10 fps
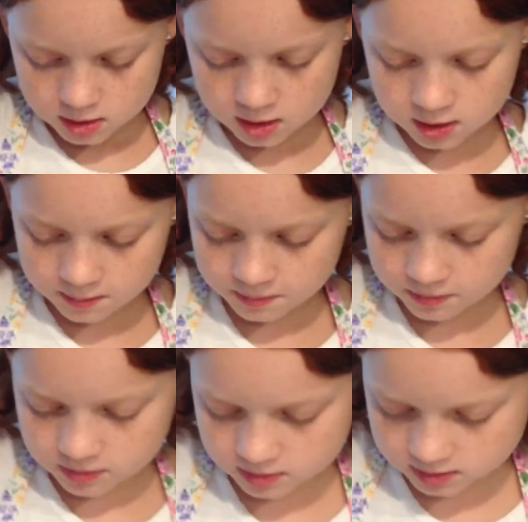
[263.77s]
And
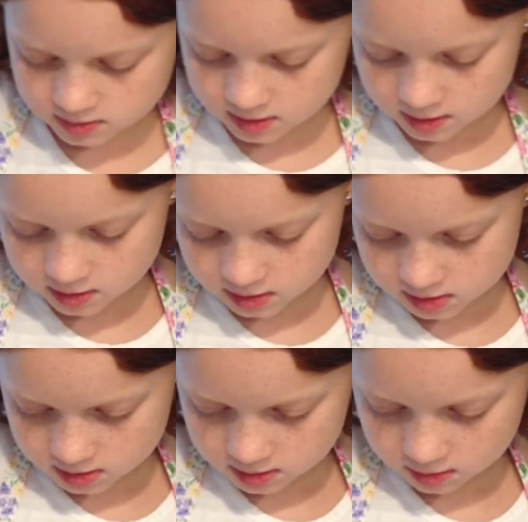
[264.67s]
take just
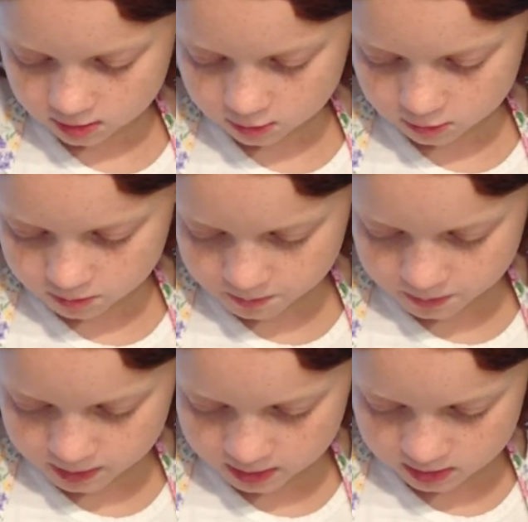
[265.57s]
a little
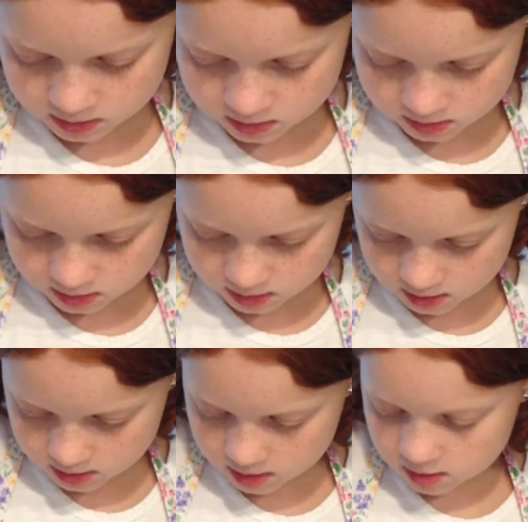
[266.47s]
pinch like
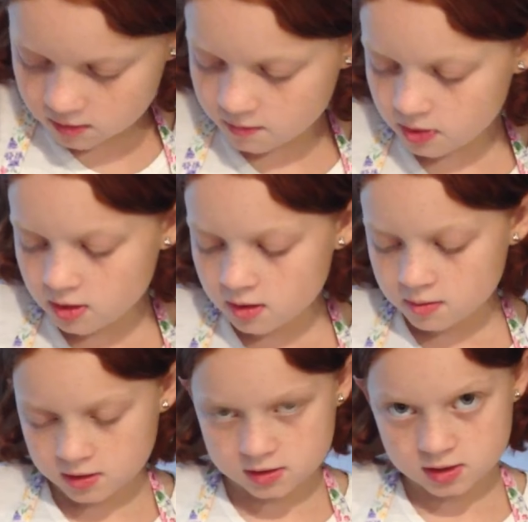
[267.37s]
I did.
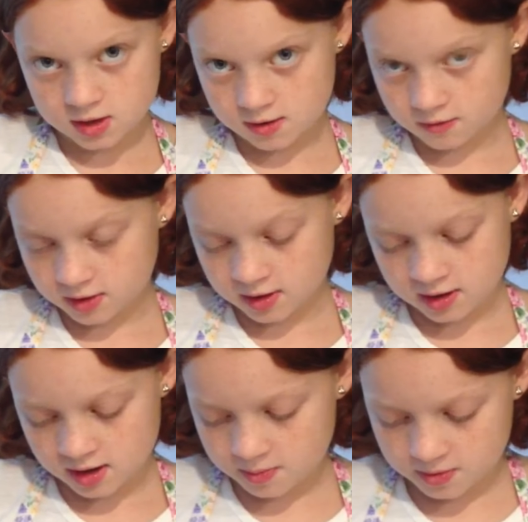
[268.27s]
Make sure you have like a
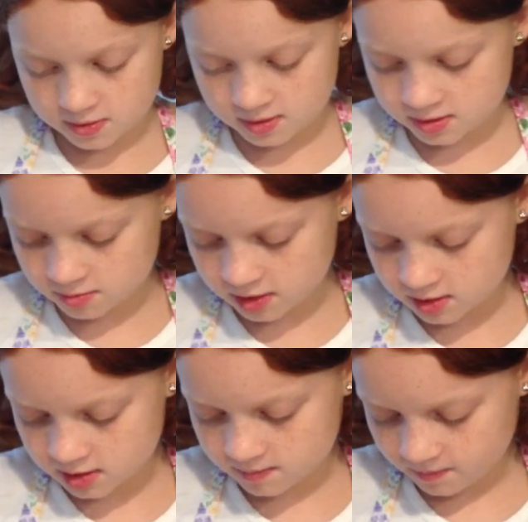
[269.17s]
caper in there to make it,
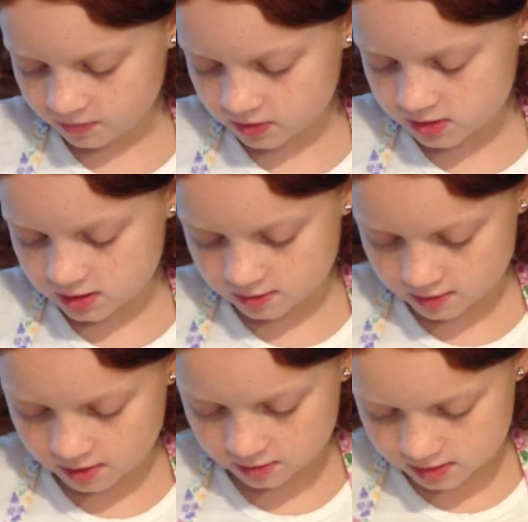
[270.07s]
see
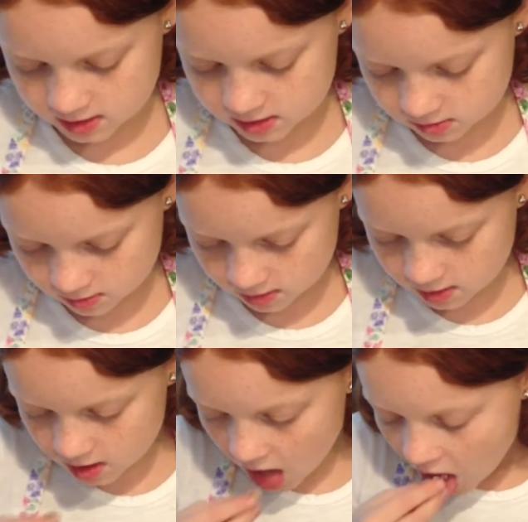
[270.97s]
how it tastes really good.